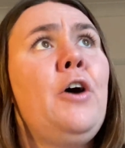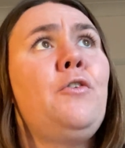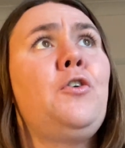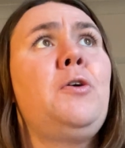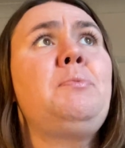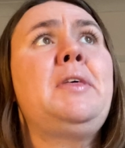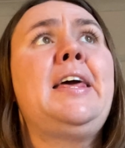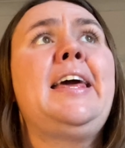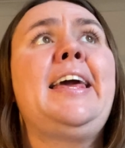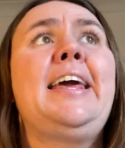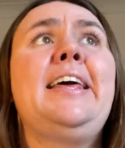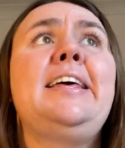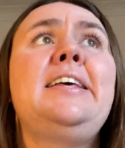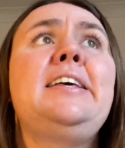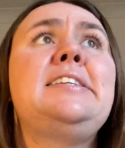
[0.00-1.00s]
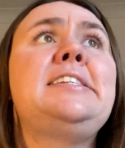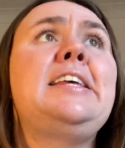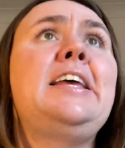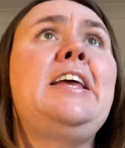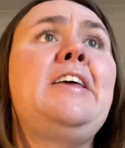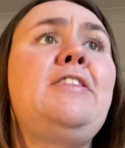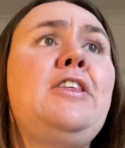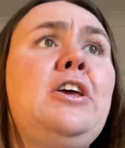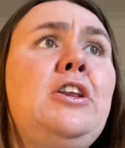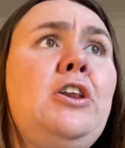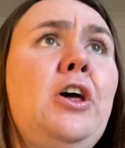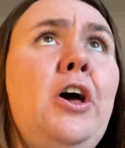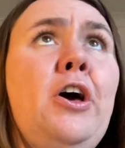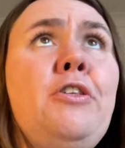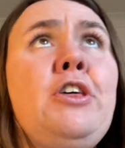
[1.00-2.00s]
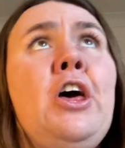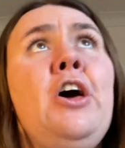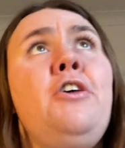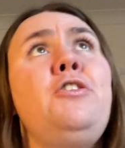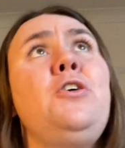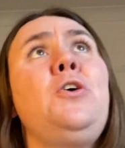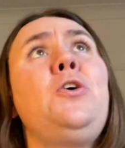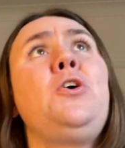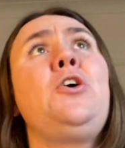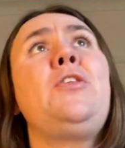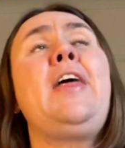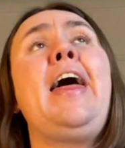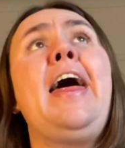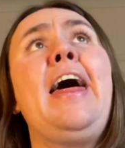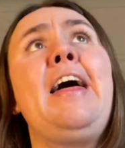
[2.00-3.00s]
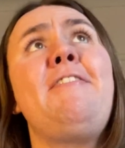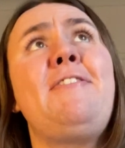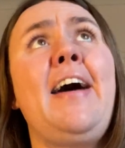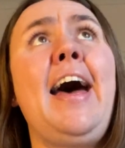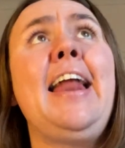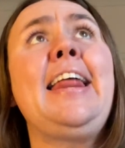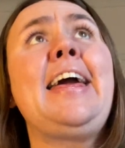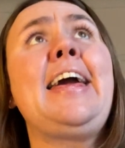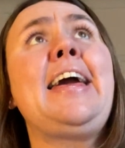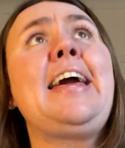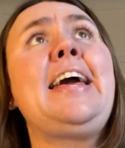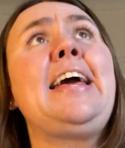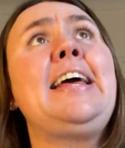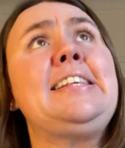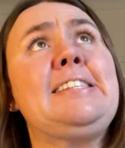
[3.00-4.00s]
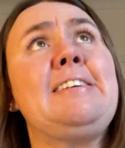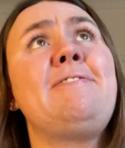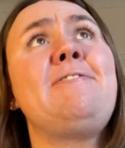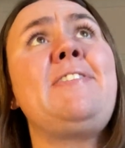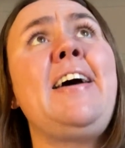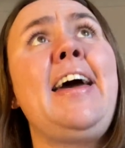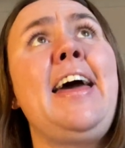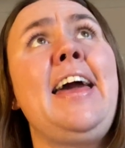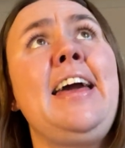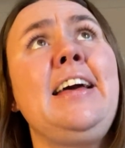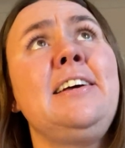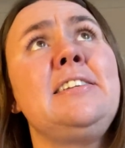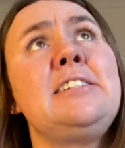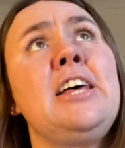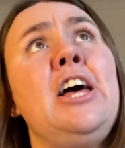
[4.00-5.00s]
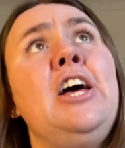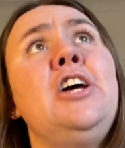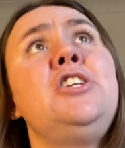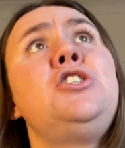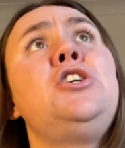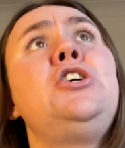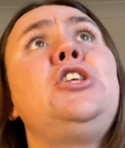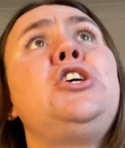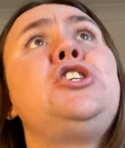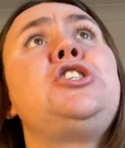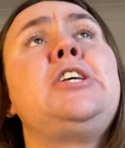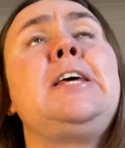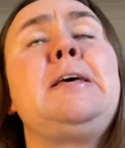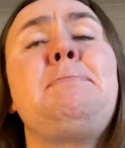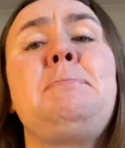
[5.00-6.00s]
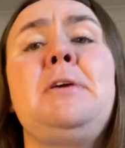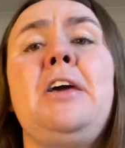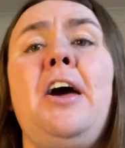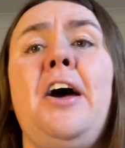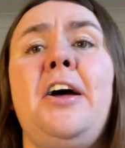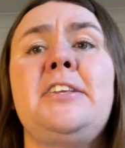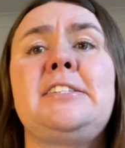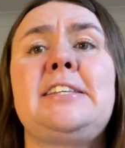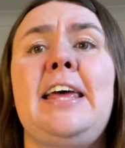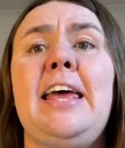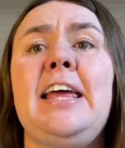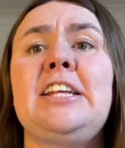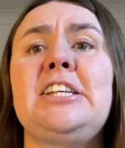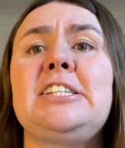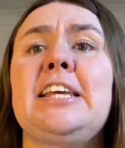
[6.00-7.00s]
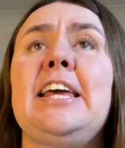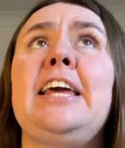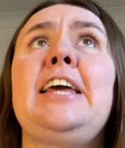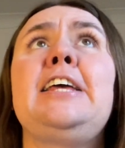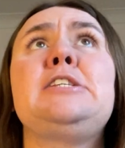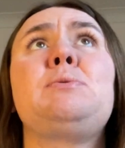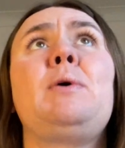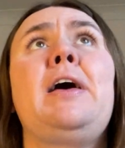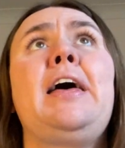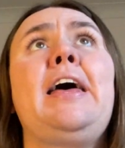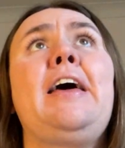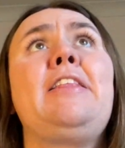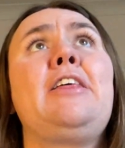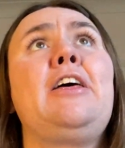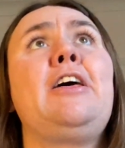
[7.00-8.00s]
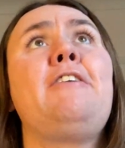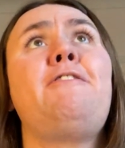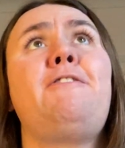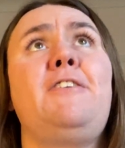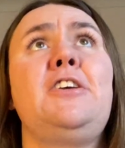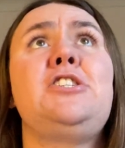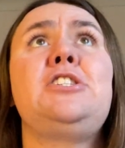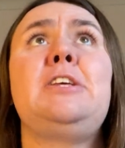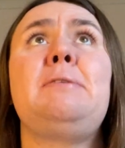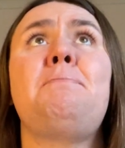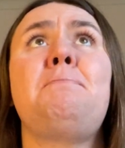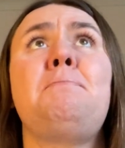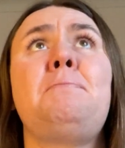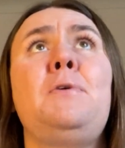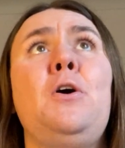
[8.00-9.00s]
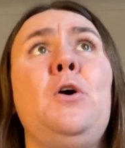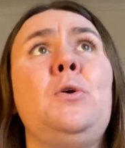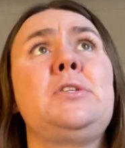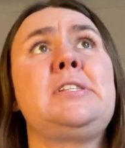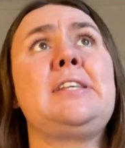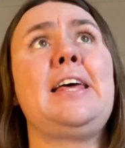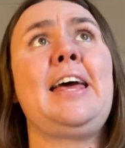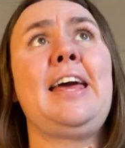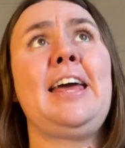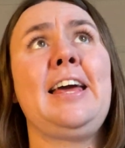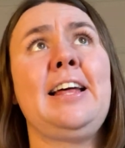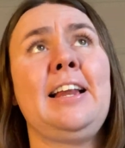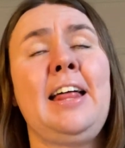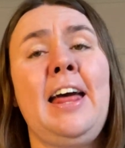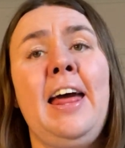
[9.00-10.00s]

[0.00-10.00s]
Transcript: From the hills in the north, through their valleys and vales, to the shipyards and quays where the fishing boats sail.